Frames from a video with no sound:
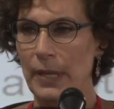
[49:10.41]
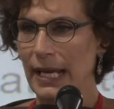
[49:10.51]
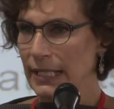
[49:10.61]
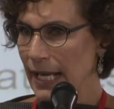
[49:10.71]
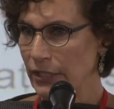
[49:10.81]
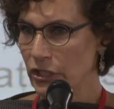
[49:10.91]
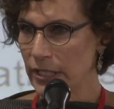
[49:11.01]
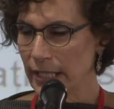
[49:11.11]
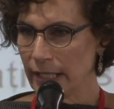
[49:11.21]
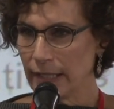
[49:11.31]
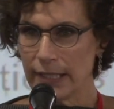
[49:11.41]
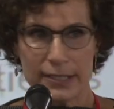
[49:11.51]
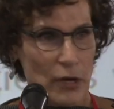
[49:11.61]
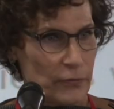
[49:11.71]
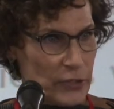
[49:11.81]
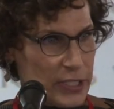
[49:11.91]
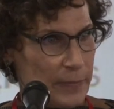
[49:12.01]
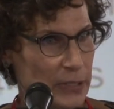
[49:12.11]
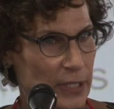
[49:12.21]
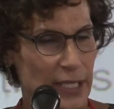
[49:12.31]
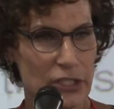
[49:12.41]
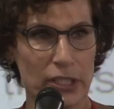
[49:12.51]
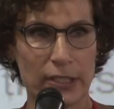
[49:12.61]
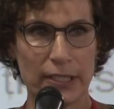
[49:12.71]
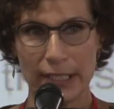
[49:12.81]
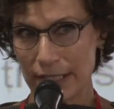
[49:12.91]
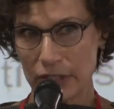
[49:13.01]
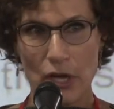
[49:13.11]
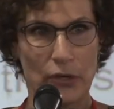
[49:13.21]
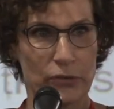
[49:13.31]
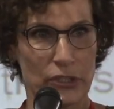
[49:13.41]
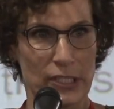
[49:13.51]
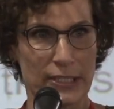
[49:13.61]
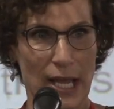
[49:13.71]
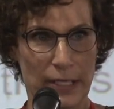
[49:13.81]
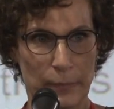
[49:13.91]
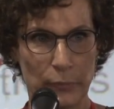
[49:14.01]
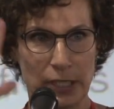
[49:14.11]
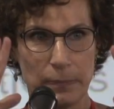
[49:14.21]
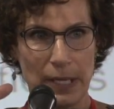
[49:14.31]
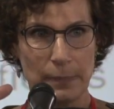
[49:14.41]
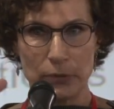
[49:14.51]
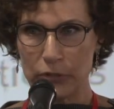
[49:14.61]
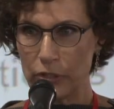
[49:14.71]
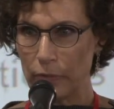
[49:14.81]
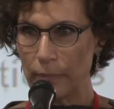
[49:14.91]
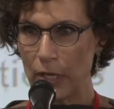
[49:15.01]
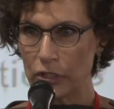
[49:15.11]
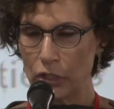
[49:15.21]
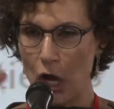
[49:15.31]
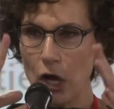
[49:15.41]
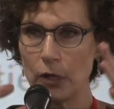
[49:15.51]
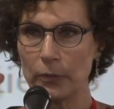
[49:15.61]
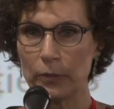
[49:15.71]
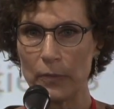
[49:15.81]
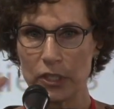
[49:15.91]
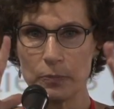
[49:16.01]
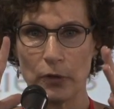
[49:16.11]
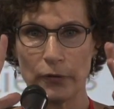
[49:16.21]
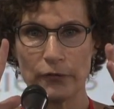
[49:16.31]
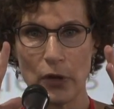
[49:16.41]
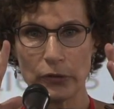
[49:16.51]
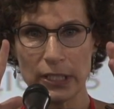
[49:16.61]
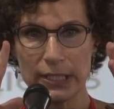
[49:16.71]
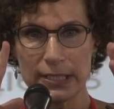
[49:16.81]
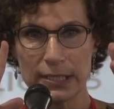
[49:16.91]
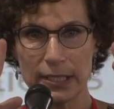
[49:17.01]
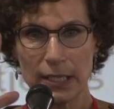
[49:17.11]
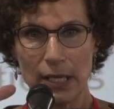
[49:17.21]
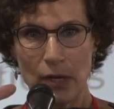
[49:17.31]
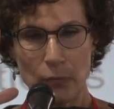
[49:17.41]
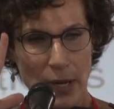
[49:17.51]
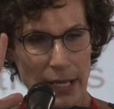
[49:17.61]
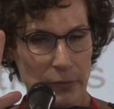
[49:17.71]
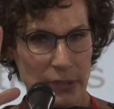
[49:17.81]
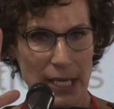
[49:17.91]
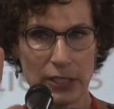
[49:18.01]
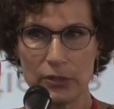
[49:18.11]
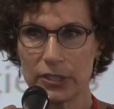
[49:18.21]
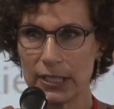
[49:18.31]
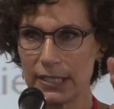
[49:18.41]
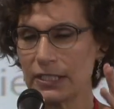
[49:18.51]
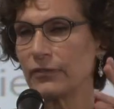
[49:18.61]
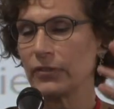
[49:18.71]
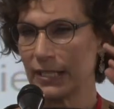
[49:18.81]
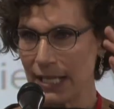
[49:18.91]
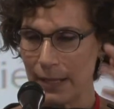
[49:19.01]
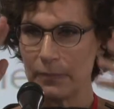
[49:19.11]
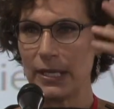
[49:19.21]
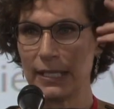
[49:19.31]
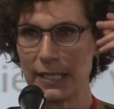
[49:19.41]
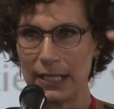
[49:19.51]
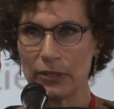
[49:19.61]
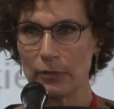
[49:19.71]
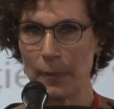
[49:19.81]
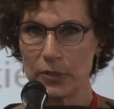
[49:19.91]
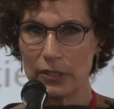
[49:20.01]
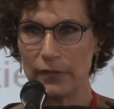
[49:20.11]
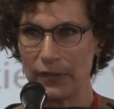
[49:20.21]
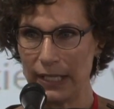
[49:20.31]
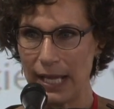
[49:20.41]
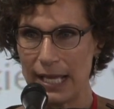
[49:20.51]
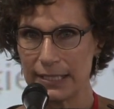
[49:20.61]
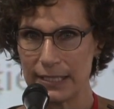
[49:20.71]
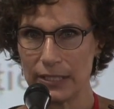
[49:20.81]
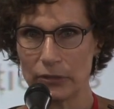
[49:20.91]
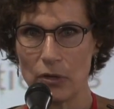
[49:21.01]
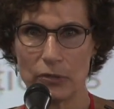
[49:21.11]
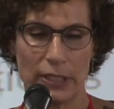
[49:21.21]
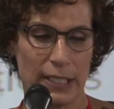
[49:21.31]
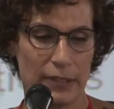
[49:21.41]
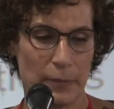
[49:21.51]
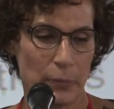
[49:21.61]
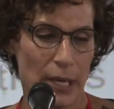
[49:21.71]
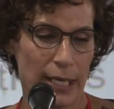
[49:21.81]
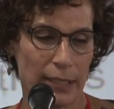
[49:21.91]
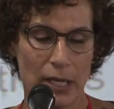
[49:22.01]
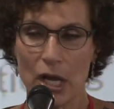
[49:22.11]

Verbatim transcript: A D H D is overstimulation, and it's known to just kind of bring people to a much calmer, much more focused way when they use this for the same thing, the interruption of the acetylcholine in the brain.